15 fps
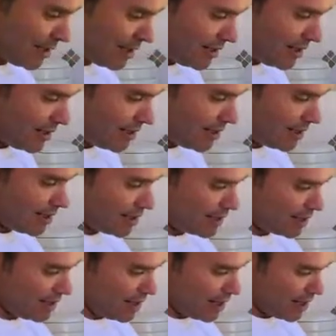are.
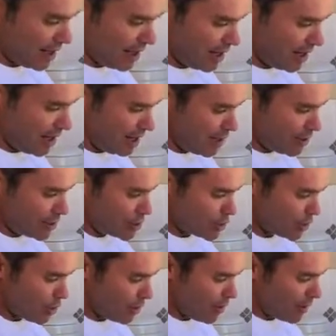
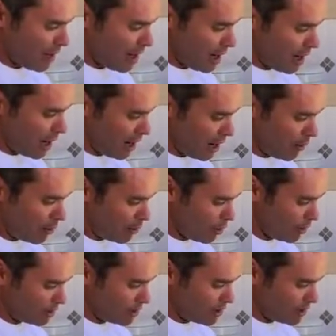So, how
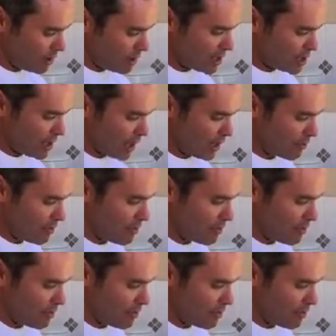long did this take?